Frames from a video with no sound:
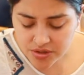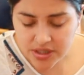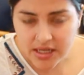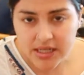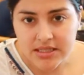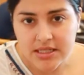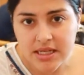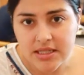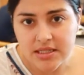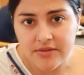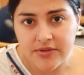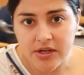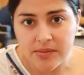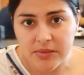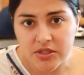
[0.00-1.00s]
that I taste
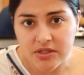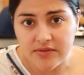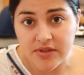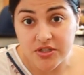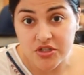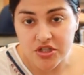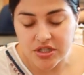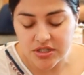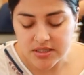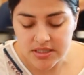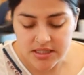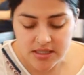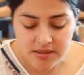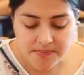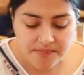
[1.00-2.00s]
very much of the
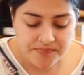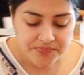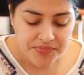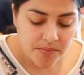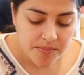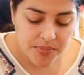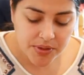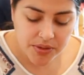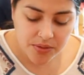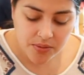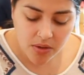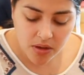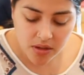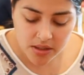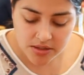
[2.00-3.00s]
ginseng, but you
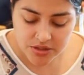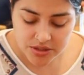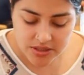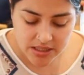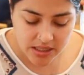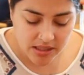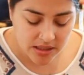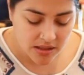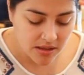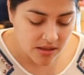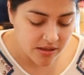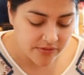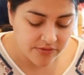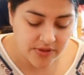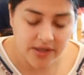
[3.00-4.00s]
are just getting a
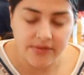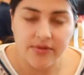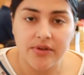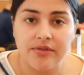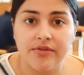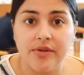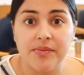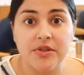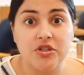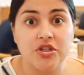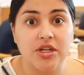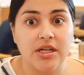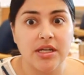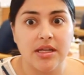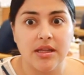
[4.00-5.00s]
lot of flavor from the
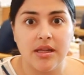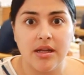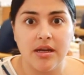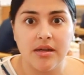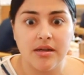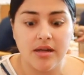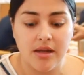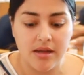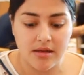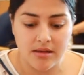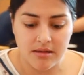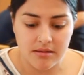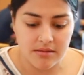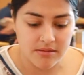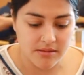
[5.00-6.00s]
chicken in there, and
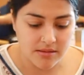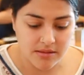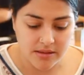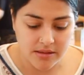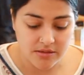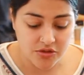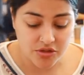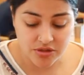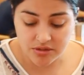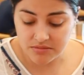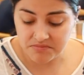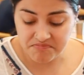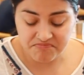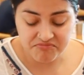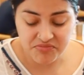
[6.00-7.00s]
it just,
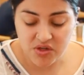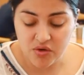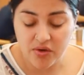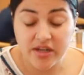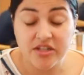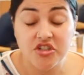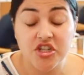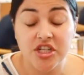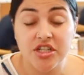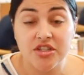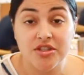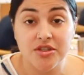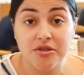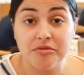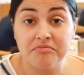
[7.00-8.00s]
great chicken
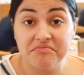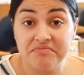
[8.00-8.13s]
soup.